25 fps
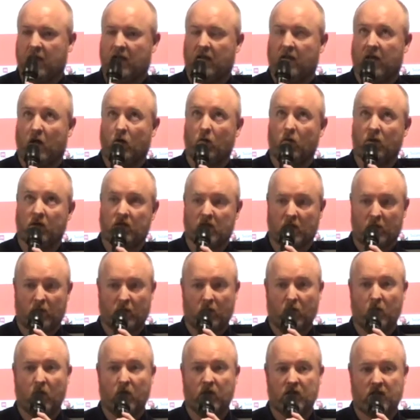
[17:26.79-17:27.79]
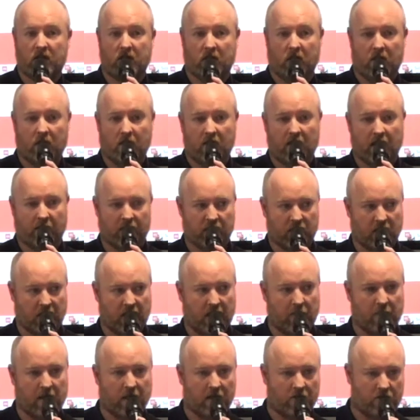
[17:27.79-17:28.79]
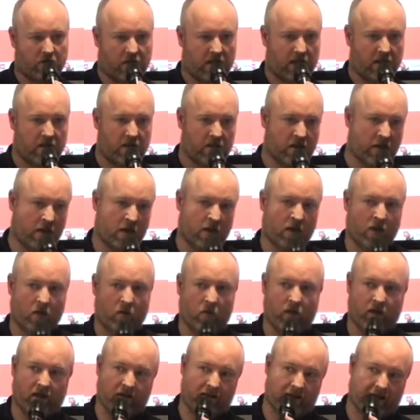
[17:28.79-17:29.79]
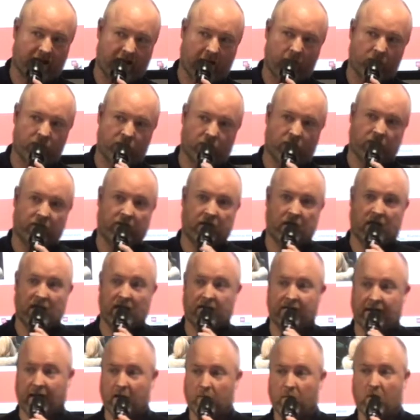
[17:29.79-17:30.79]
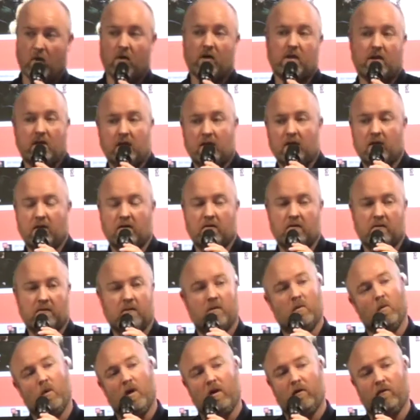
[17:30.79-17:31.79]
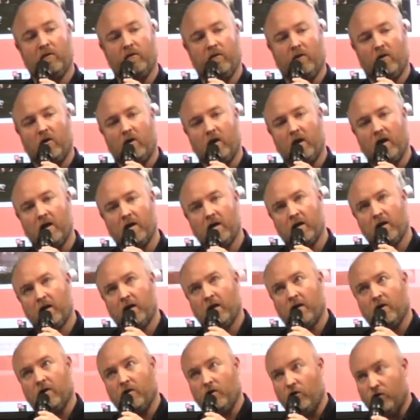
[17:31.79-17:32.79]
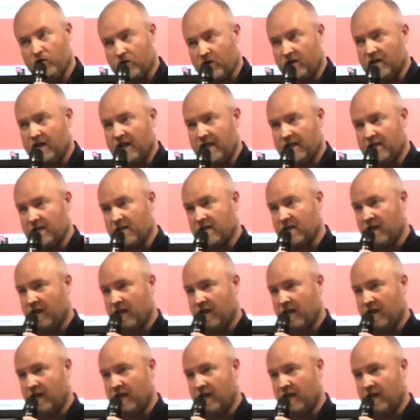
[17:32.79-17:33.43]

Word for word: Uh, now, when someone wants to give us an email address, we need to capture three tick boxes one for user T's and